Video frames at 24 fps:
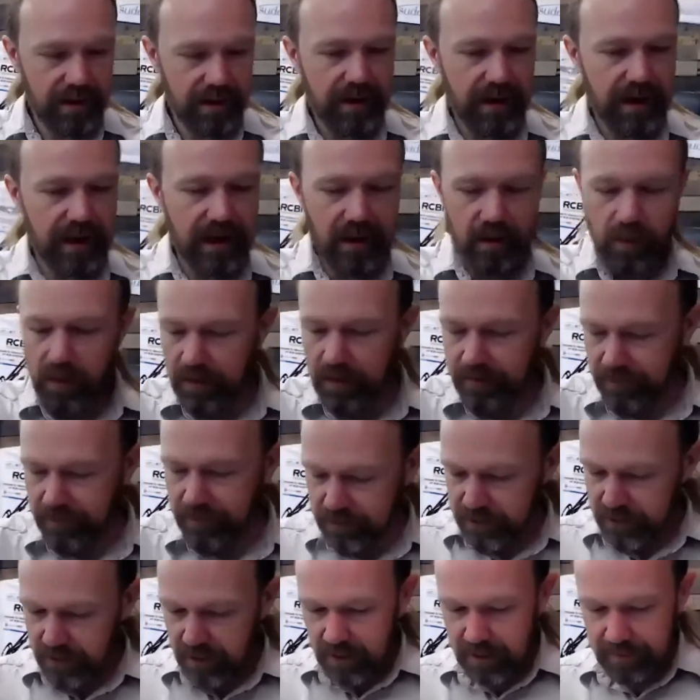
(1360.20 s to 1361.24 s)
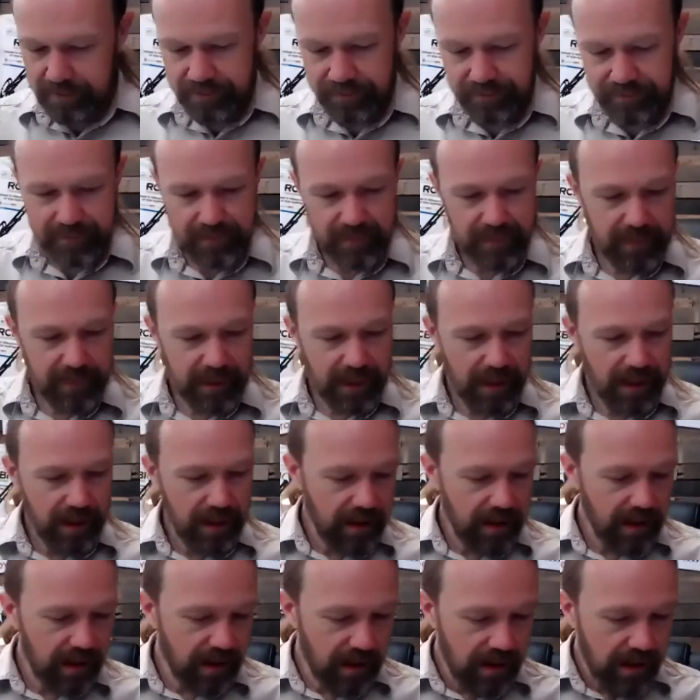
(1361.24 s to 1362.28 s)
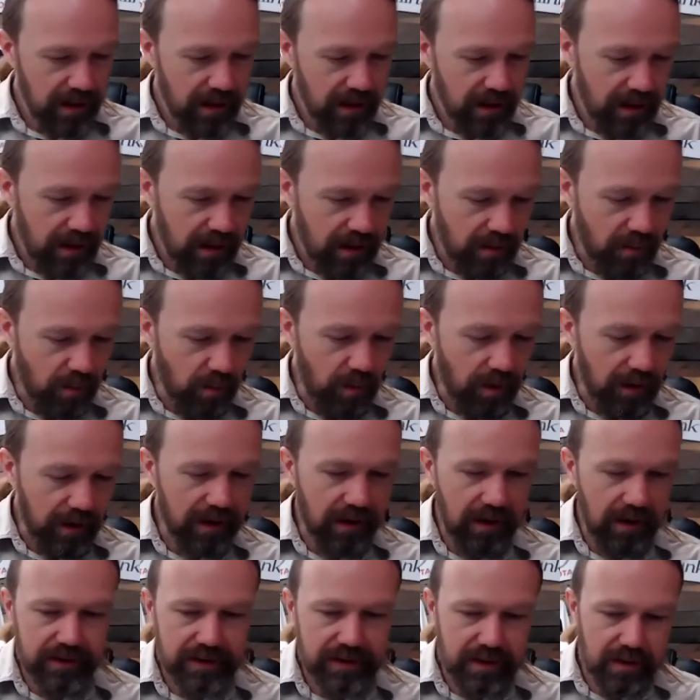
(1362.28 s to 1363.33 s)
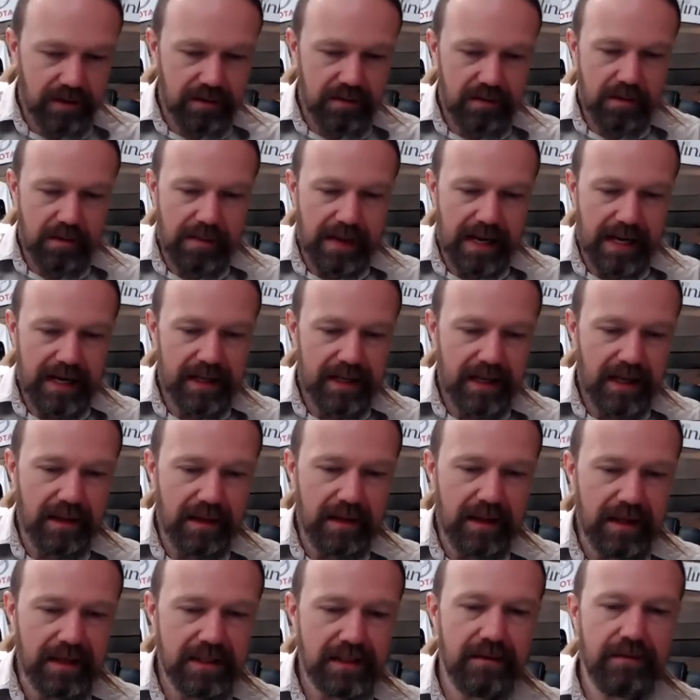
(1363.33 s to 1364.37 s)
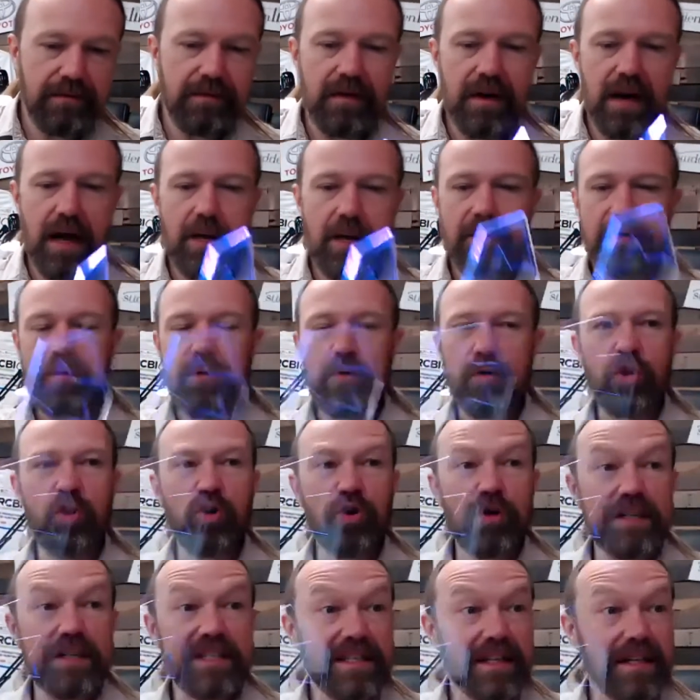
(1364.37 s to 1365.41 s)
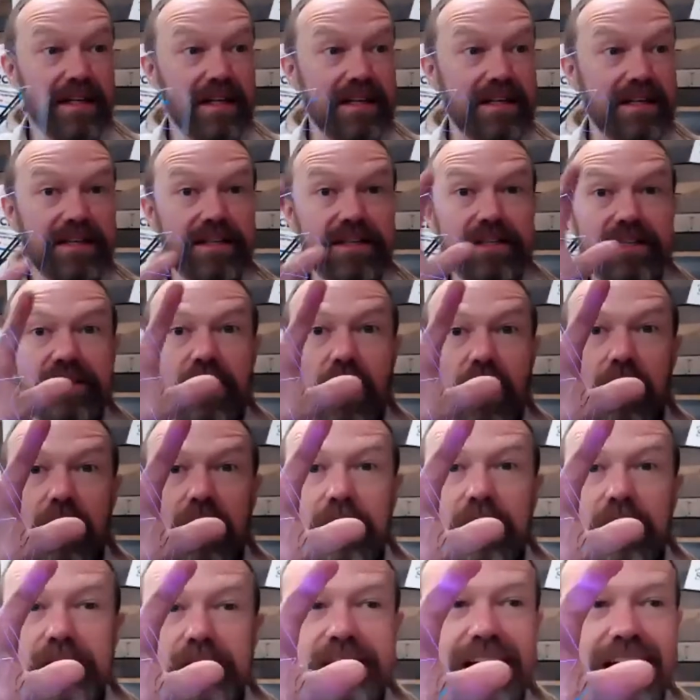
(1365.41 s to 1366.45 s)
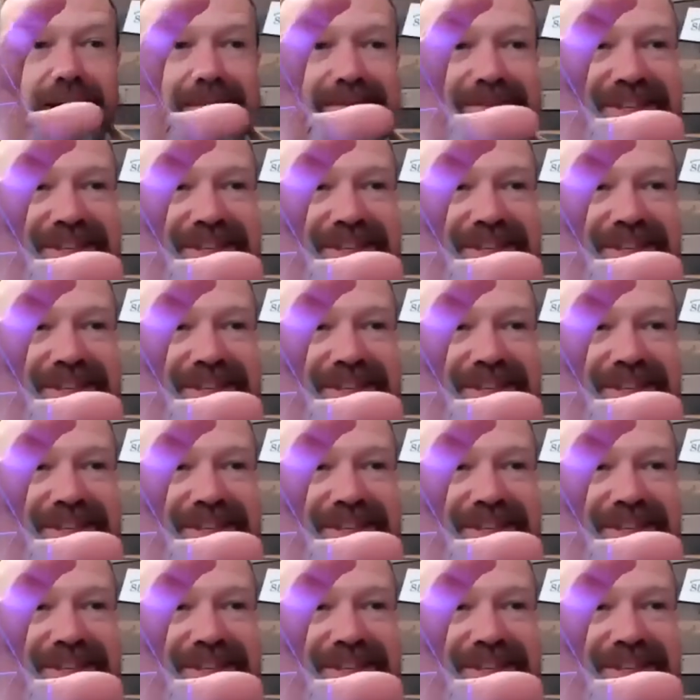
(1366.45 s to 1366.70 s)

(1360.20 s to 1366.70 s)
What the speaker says: You did a wonderful job. Warwick also made this phenomenal crystalline star type